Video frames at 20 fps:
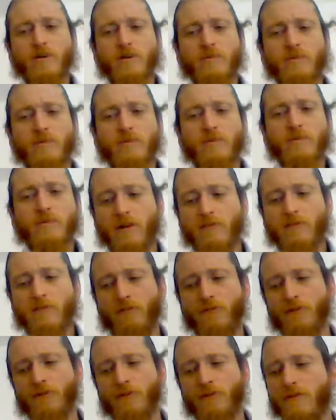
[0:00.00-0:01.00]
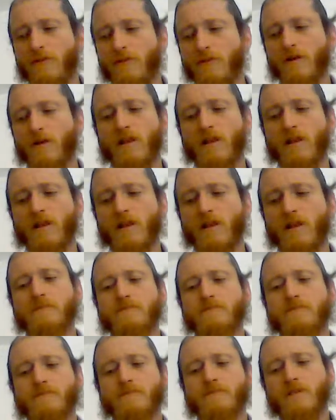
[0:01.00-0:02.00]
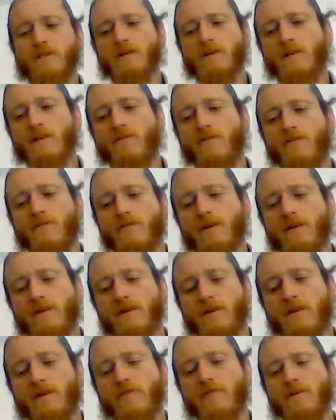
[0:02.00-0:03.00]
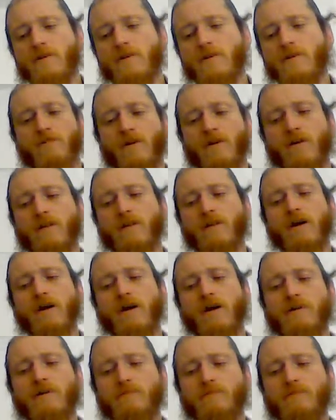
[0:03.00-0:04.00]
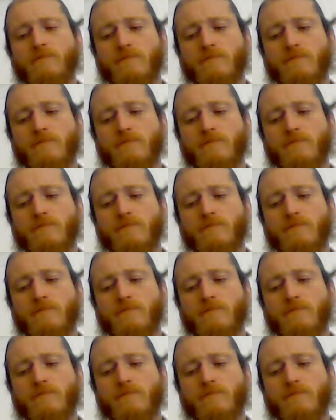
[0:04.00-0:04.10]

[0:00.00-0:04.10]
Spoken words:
up there. You don't need food. You live on light. You live on divine light.